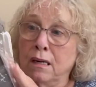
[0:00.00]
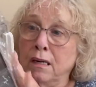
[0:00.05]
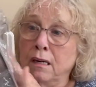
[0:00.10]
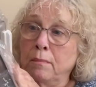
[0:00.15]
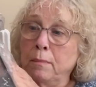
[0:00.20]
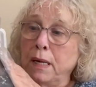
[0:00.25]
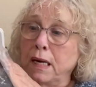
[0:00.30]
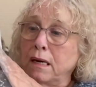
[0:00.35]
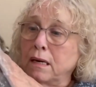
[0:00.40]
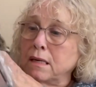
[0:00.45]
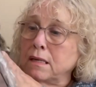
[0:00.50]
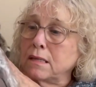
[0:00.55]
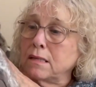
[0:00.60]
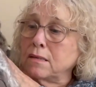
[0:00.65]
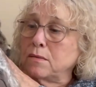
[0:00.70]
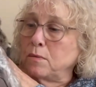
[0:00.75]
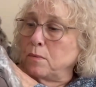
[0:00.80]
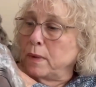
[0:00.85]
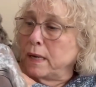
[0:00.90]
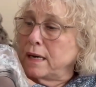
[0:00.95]

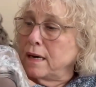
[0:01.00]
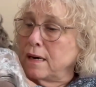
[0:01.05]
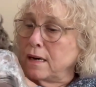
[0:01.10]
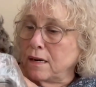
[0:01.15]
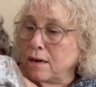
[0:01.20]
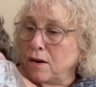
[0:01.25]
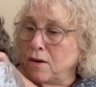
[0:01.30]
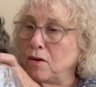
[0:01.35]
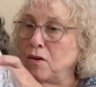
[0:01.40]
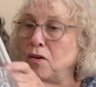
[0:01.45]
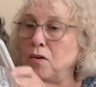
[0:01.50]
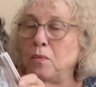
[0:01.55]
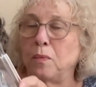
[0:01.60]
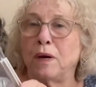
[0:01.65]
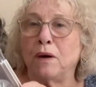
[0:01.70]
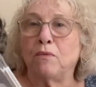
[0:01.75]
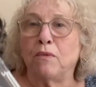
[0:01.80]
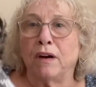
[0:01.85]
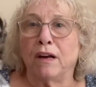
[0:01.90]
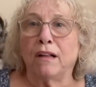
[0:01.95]
Because when we got home,
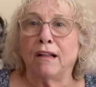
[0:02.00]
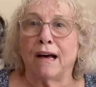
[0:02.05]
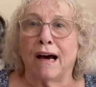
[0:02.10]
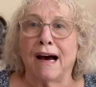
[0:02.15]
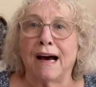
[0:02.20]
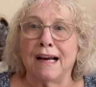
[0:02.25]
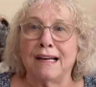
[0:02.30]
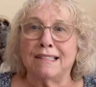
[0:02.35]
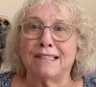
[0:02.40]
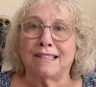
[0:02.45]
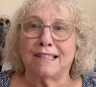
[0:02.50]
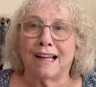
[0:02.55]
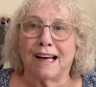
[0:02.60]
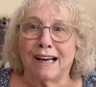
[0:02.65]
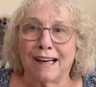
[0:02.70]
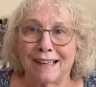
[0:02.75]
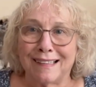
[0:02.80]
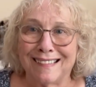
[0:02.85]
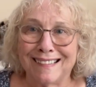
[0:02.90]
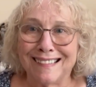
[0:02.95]
we realized
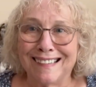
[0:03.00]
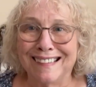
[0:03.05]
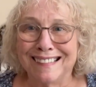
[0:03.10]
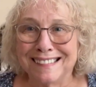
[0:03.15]
that,